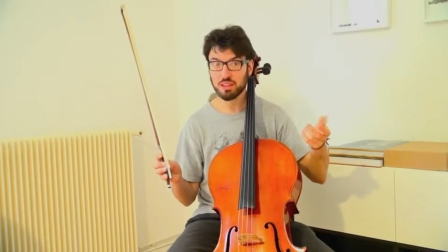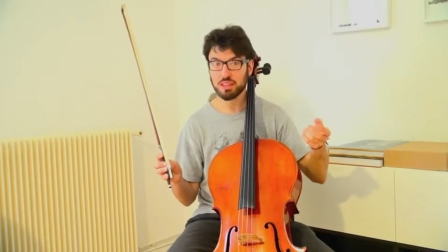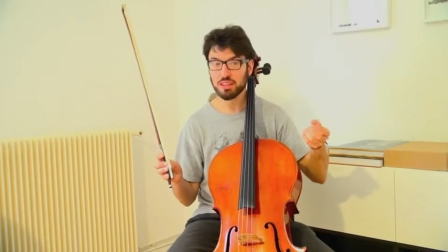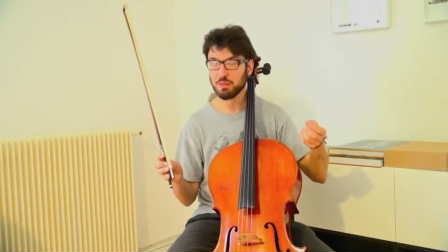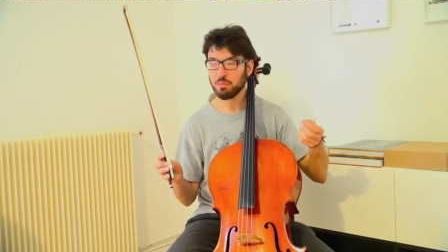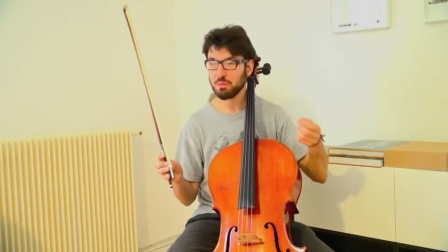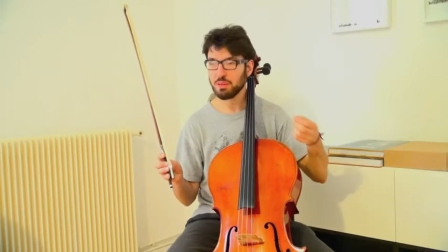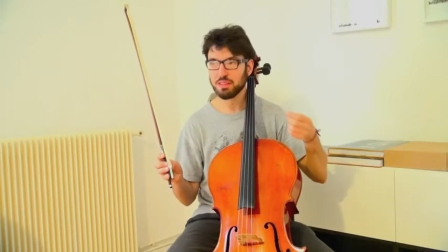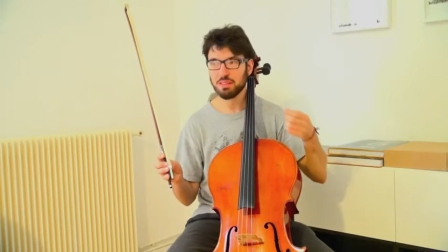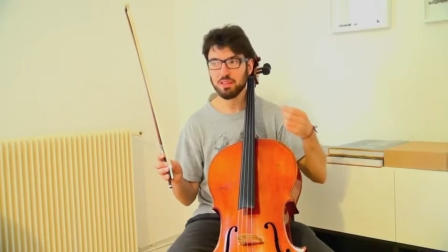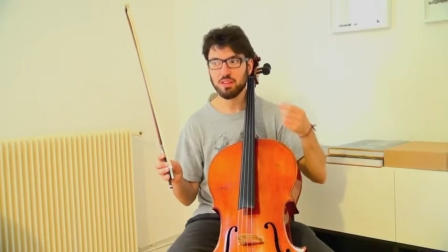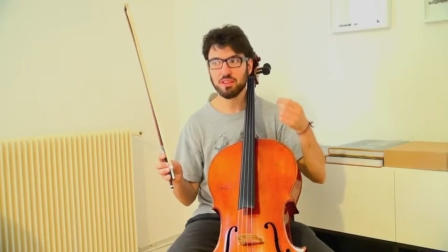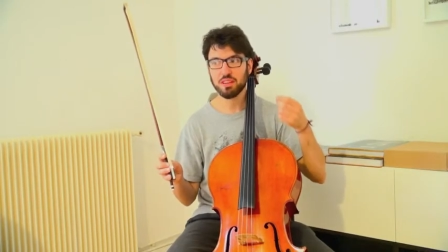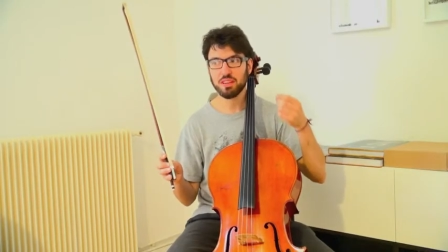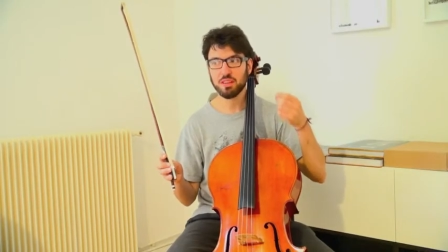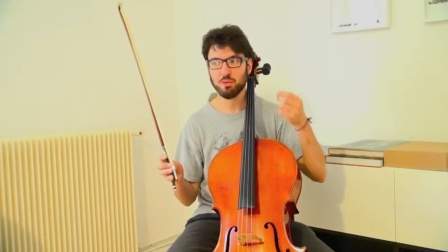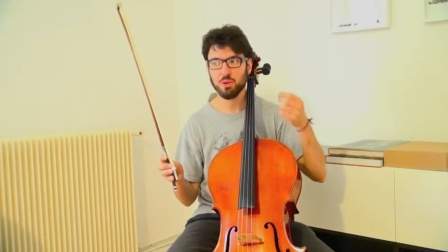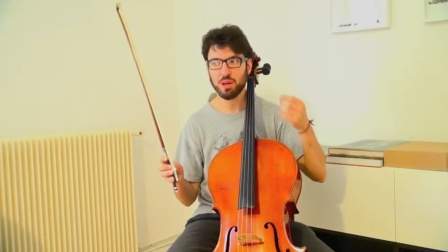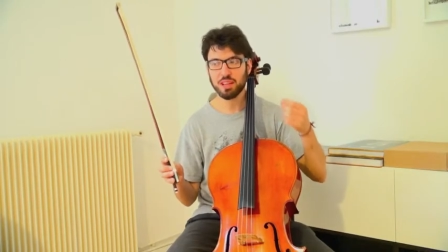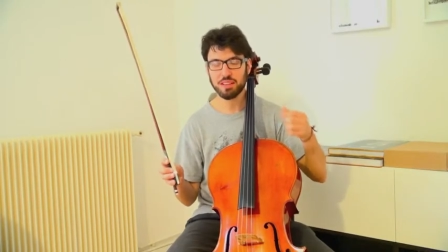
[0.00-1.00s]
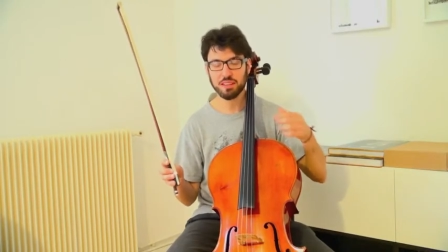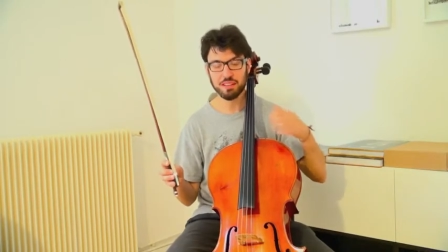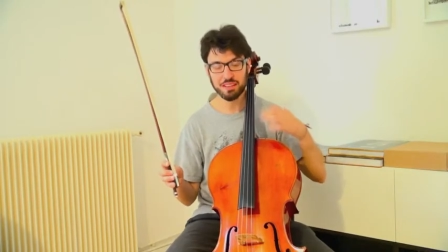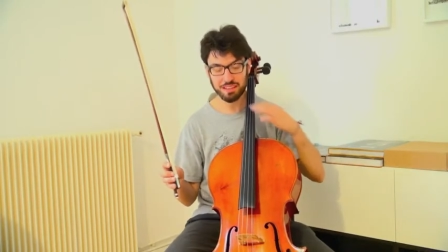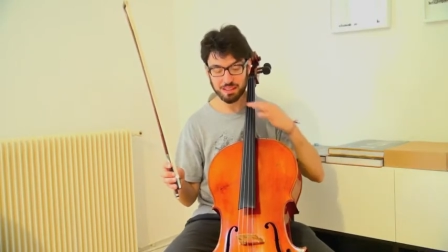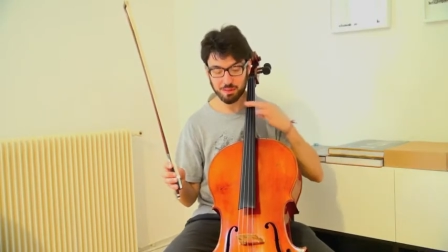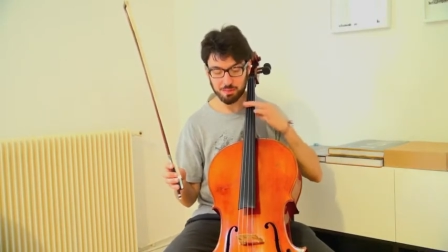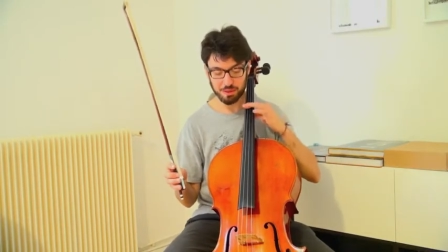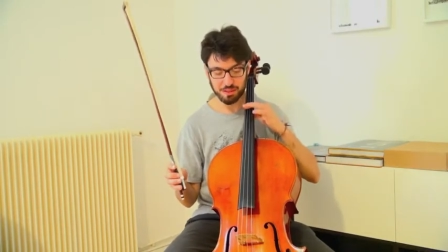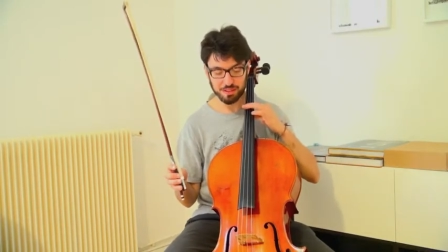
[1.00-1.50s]
It depends on the weather.
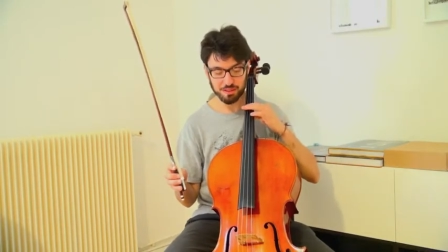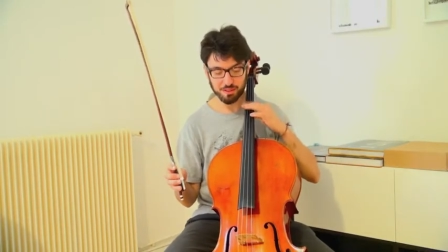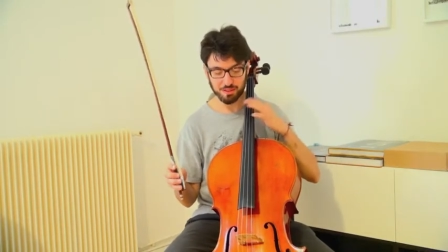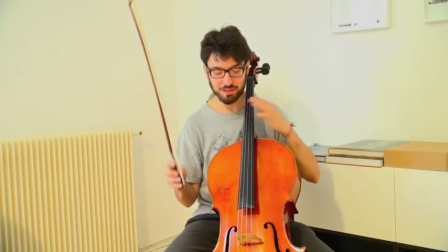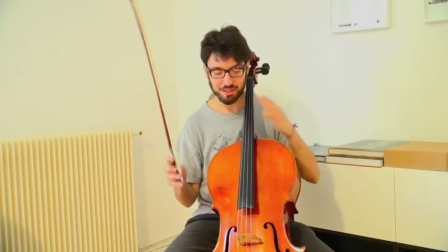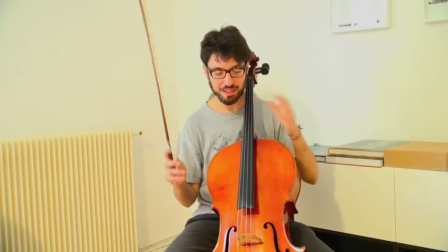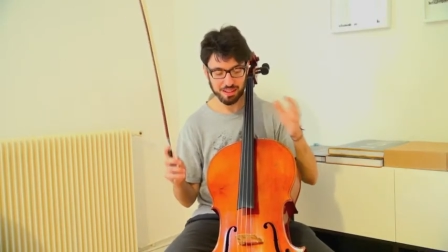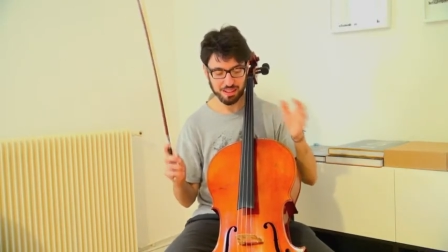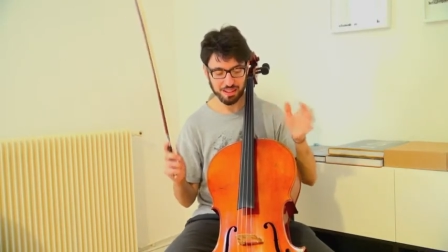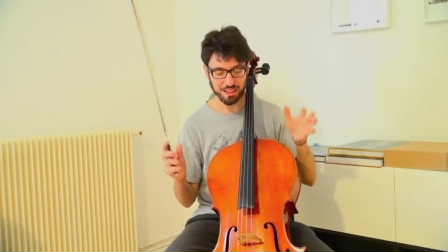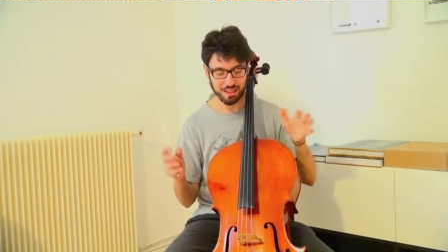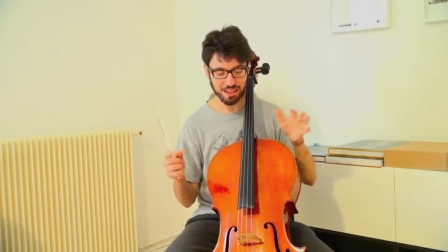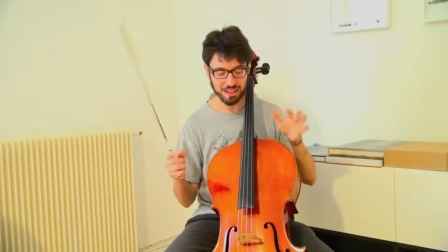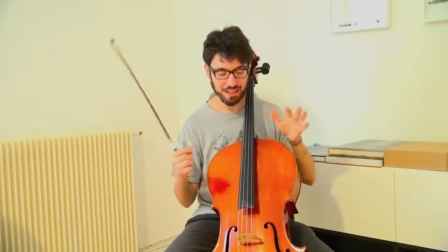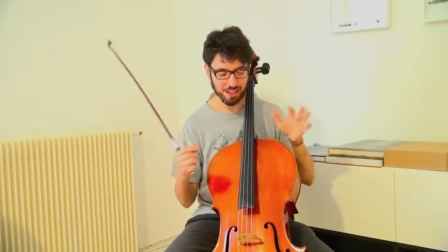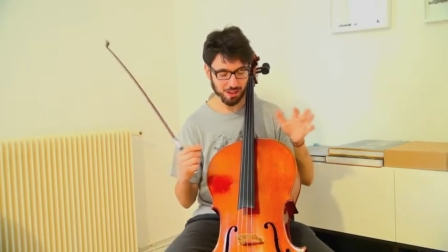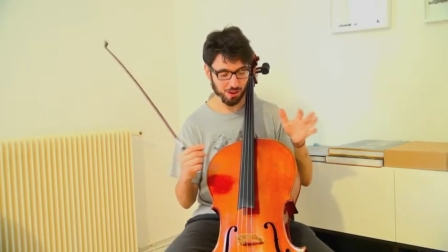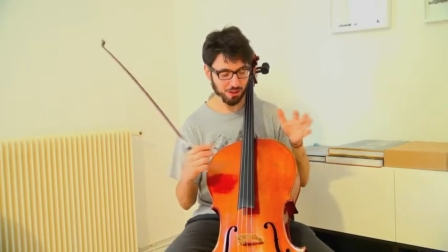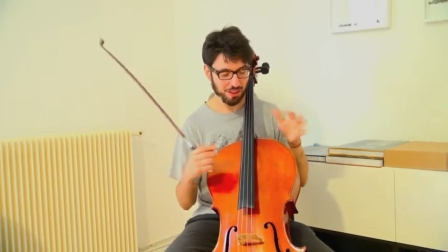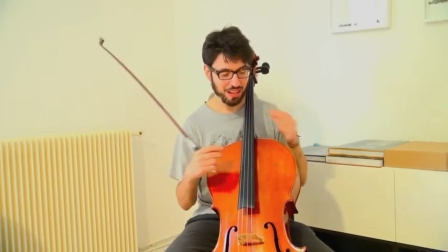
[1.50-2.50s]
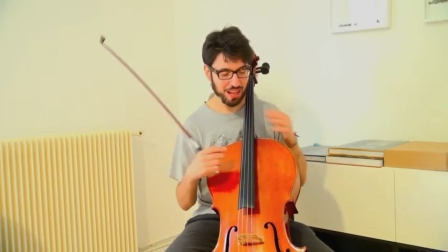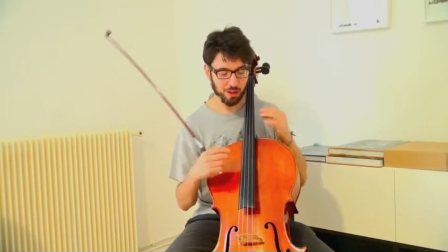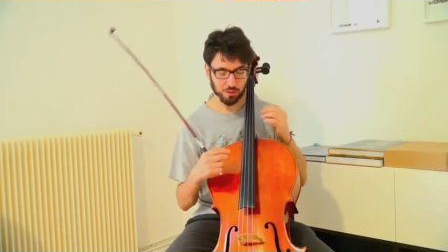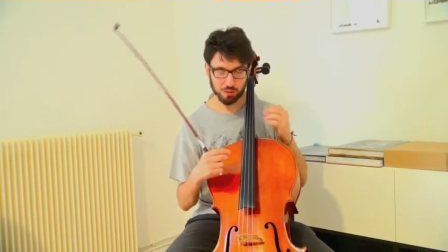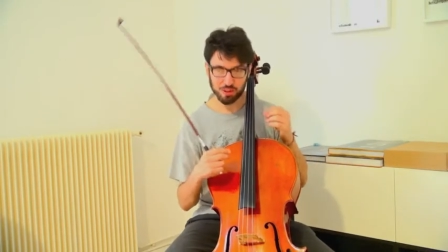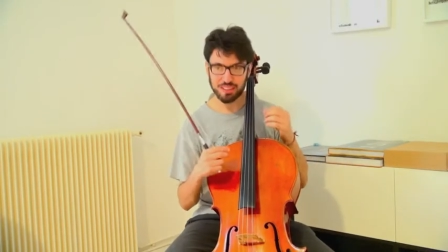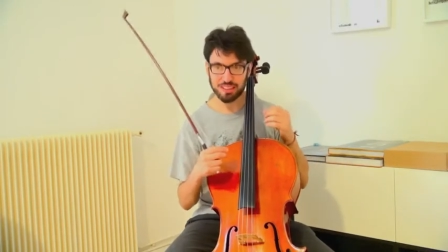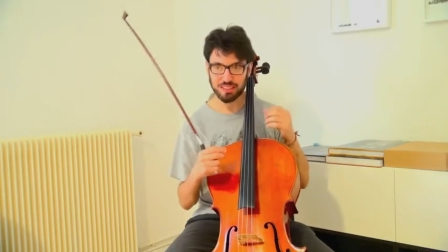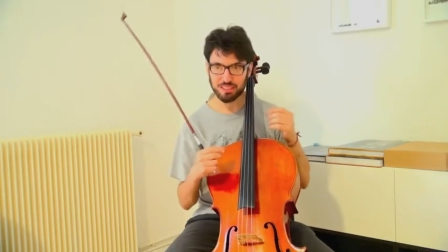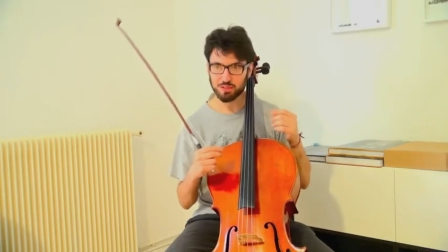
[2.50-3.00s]
It depends on how
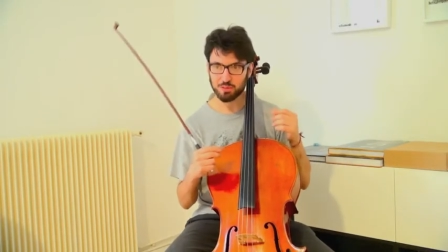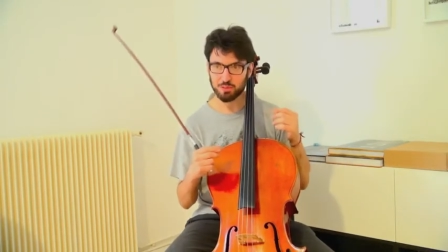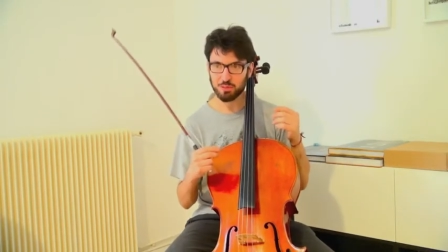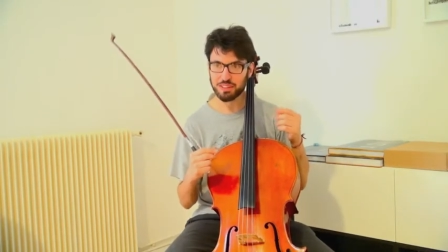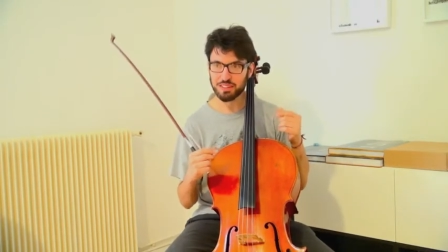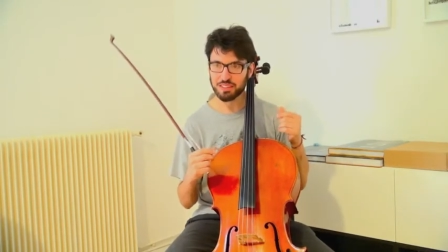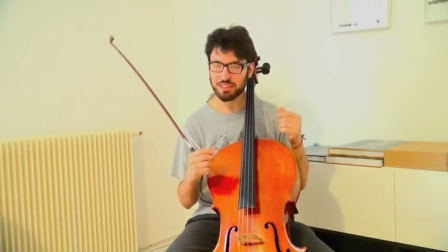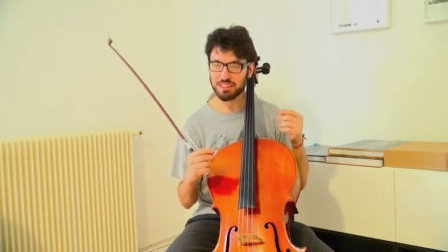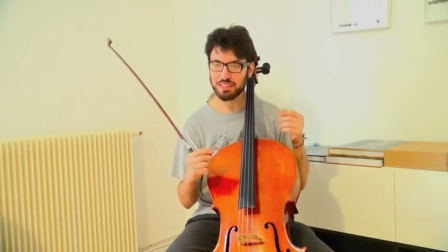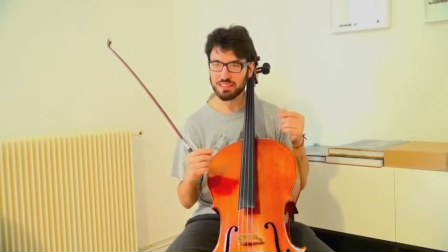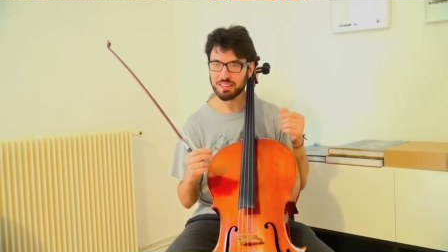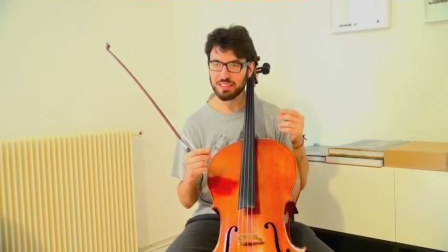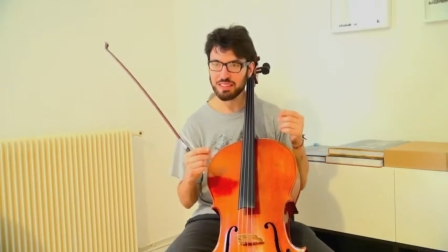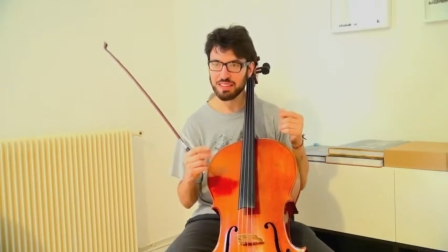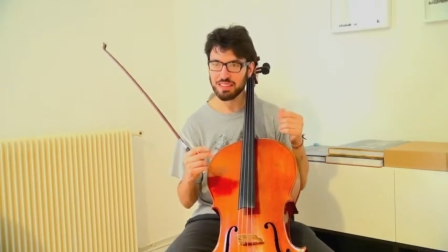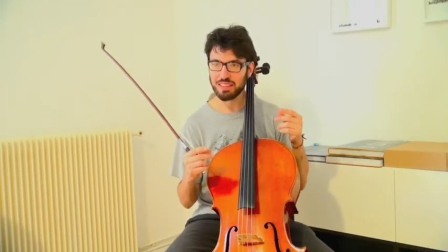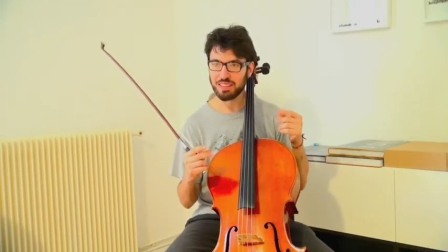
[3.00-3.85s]
the instrument is